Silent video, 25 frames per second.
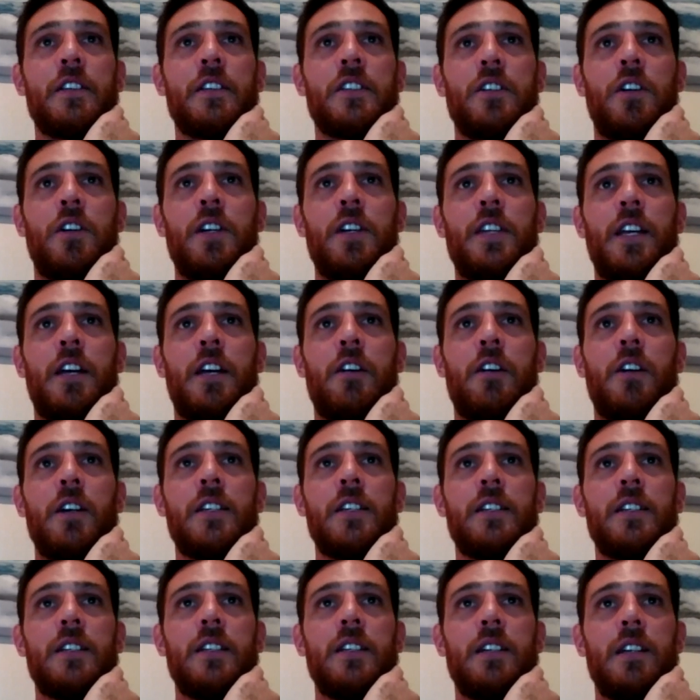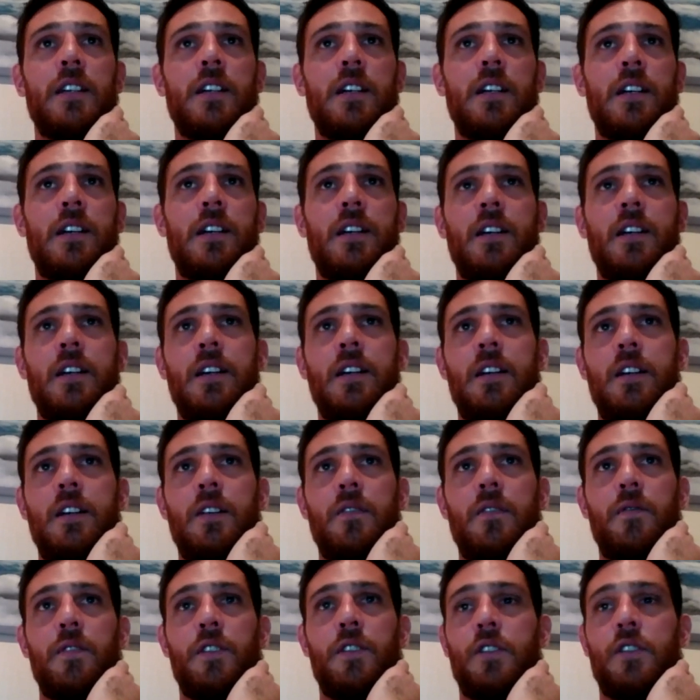side there, guys.
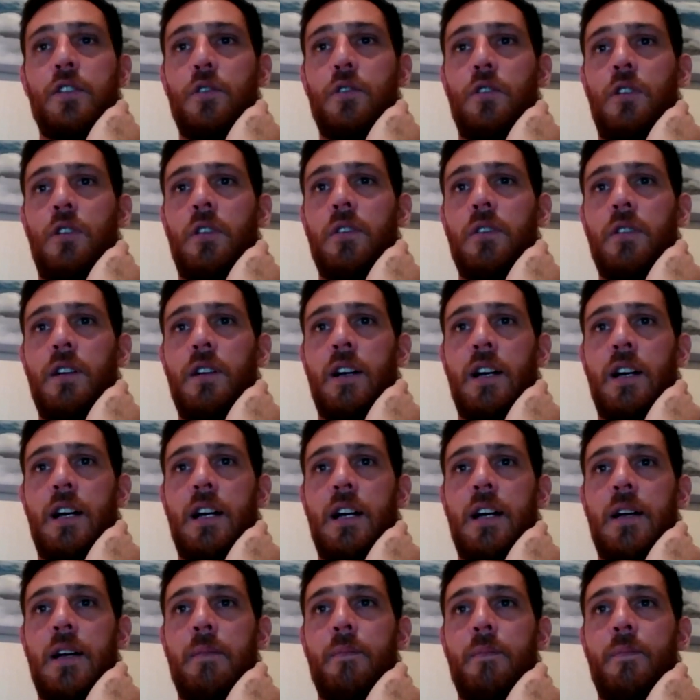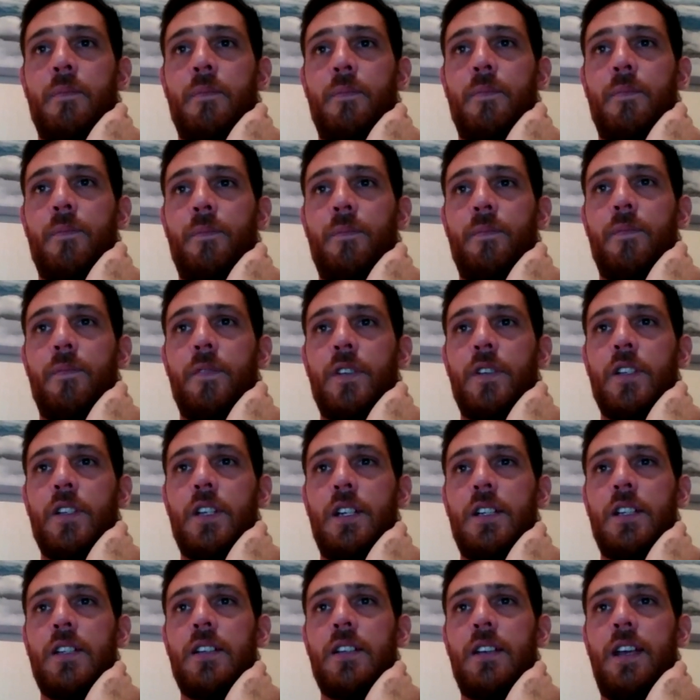For sure.
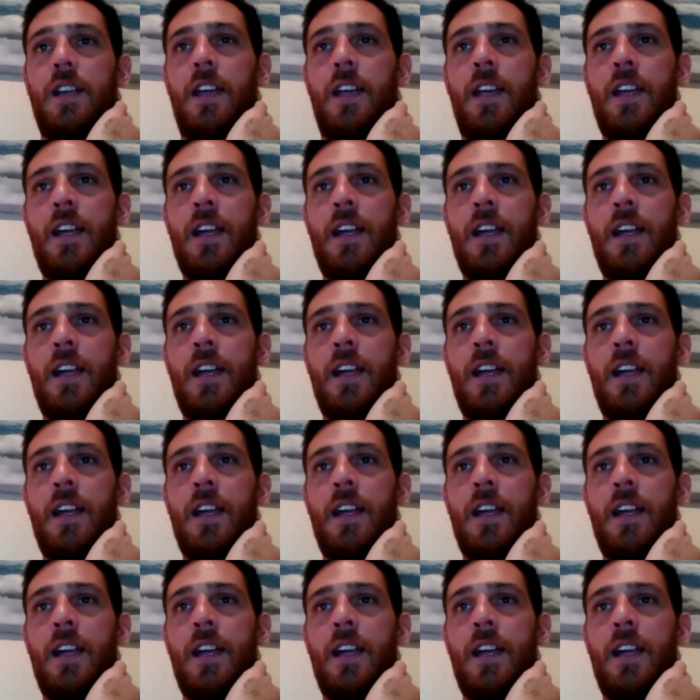she's here